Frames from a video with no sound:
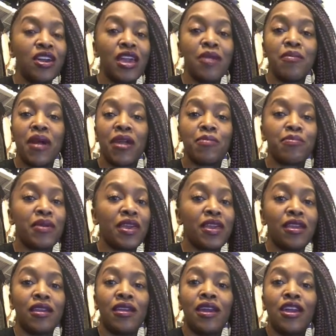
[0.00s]
It might
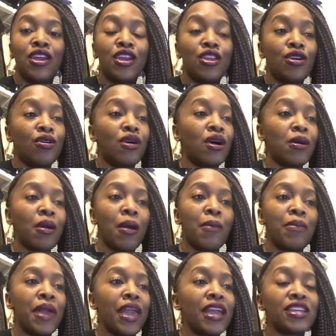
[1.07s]
be, a
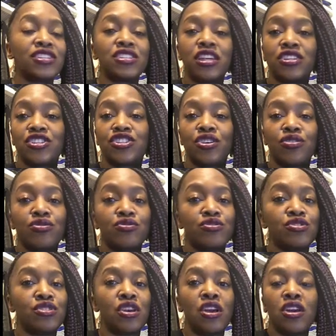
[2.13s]
page that
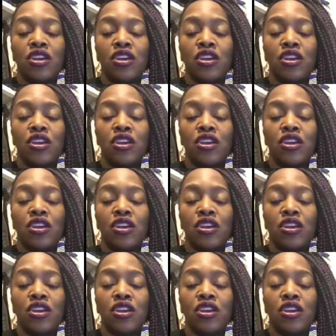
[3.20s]
shows,